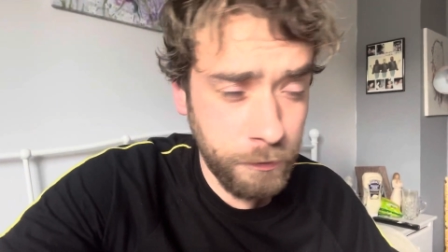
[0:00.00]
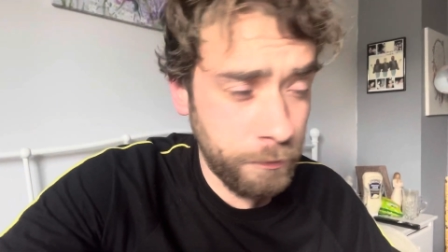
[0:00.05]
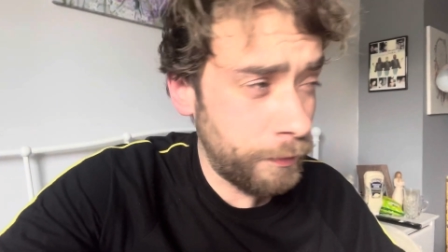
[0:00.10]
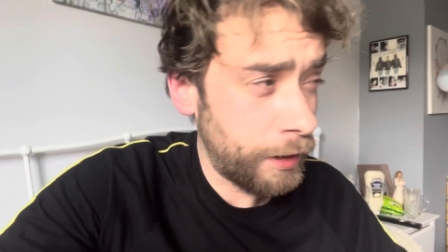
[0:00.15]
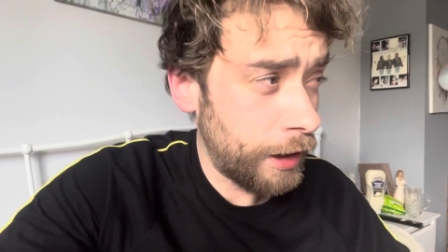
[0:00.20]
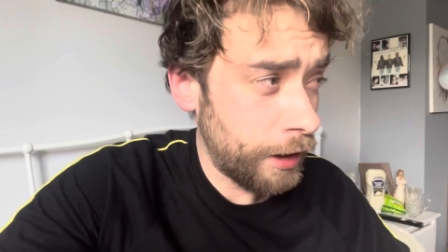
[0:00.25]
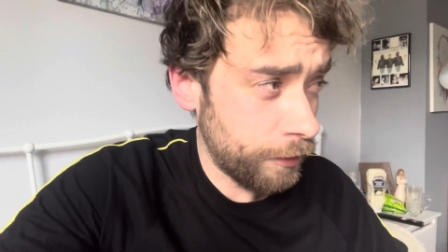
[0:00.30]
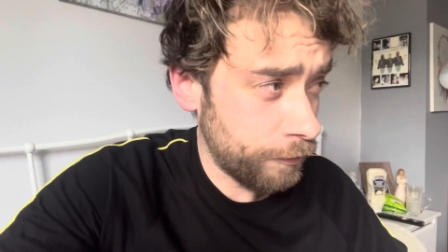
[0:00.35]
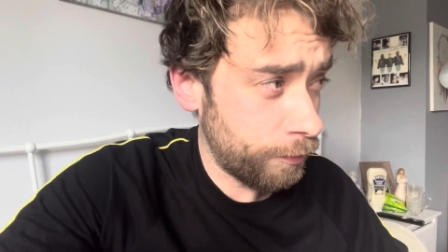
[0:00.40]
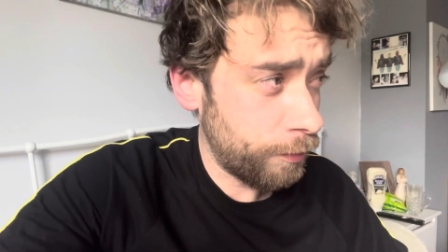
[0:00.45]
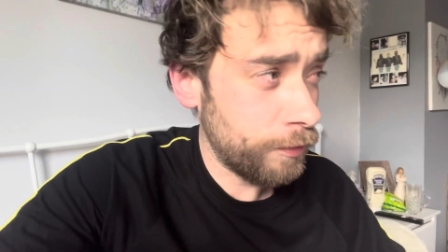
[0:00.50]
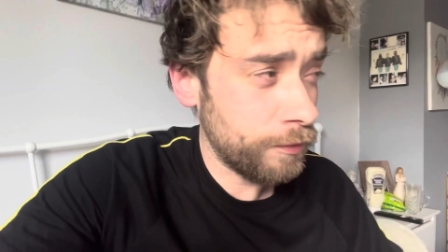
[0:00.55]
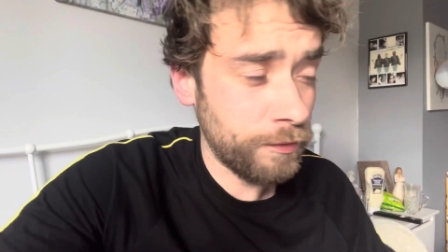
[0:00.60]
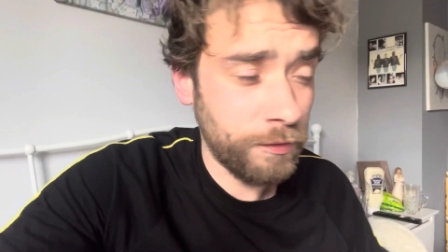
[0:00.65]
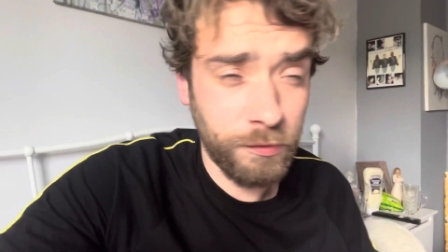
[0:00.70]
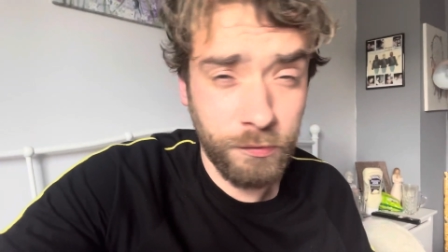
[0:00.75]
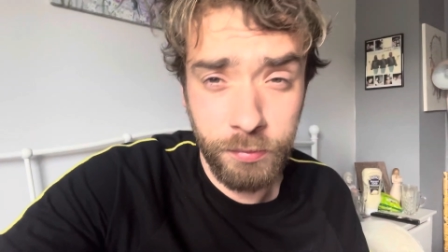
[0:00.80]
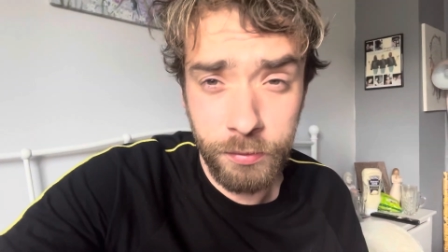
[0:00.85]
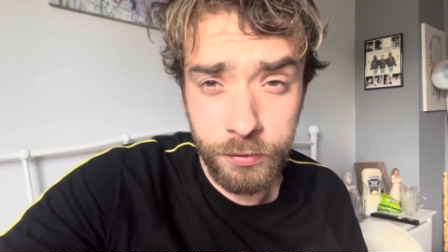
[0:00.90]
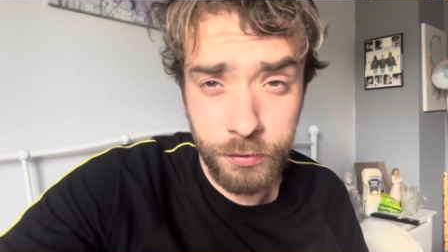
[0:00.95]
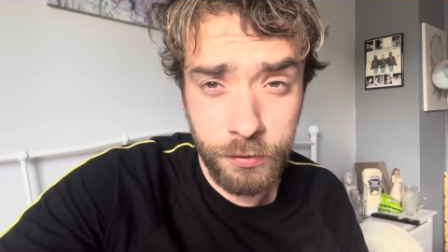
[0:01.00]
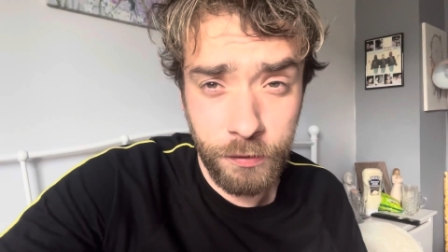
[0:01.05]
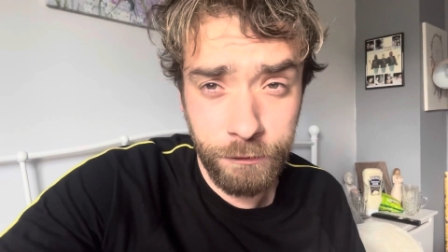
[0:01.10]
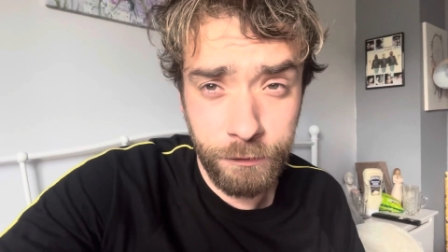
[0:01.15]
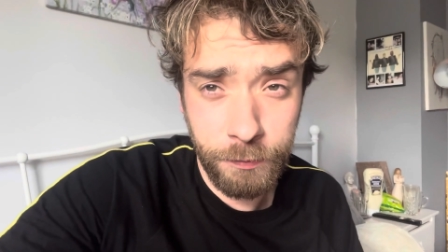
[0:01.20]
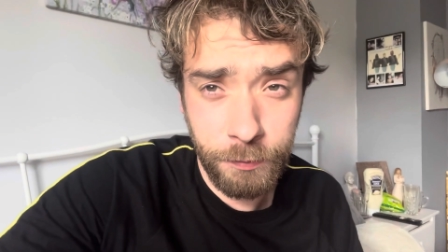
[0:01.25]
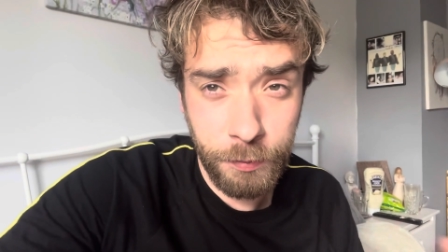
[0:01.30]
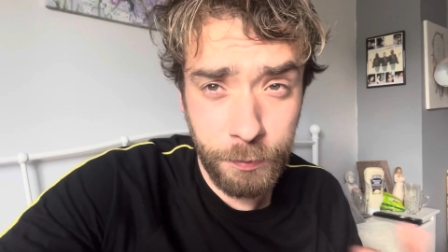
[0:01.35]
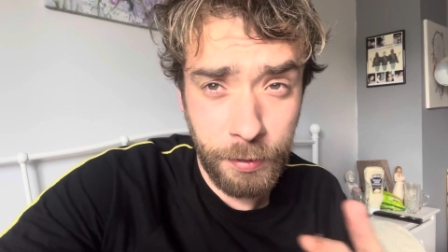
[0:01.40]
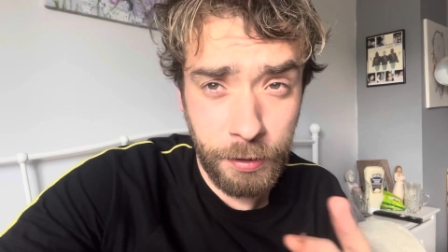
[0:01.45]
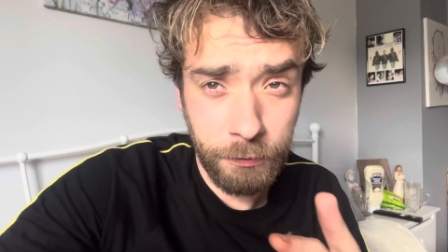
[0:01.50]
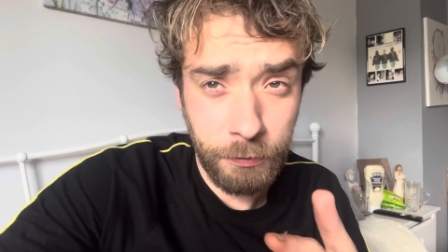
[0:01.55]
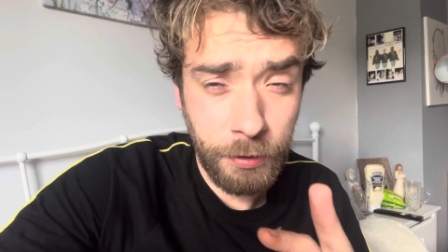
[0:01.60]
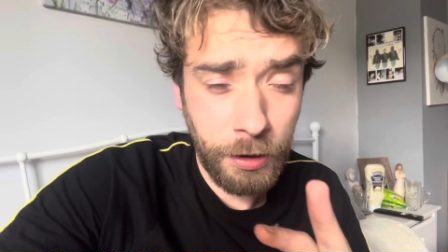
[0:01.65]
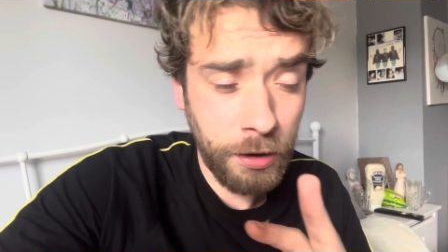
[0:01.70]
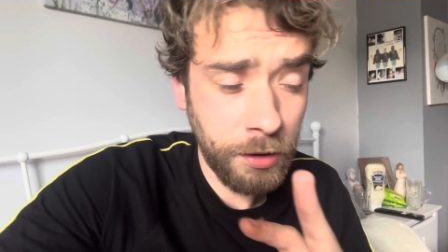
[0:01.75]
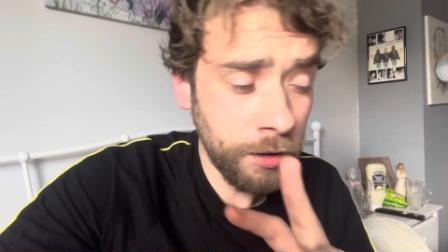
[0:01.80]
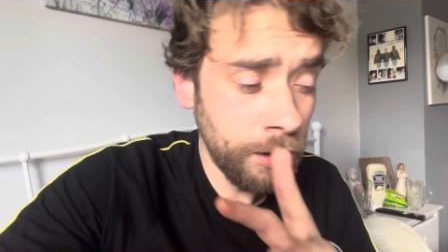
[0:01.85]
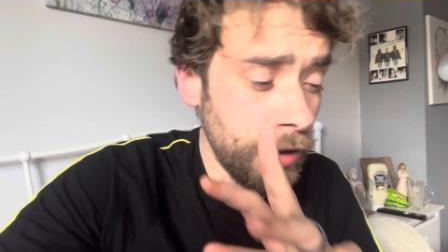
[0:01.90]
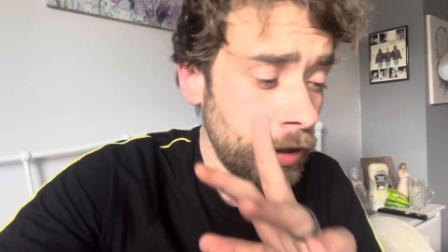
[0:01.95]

My Xbox is switched off, I'll be back with that.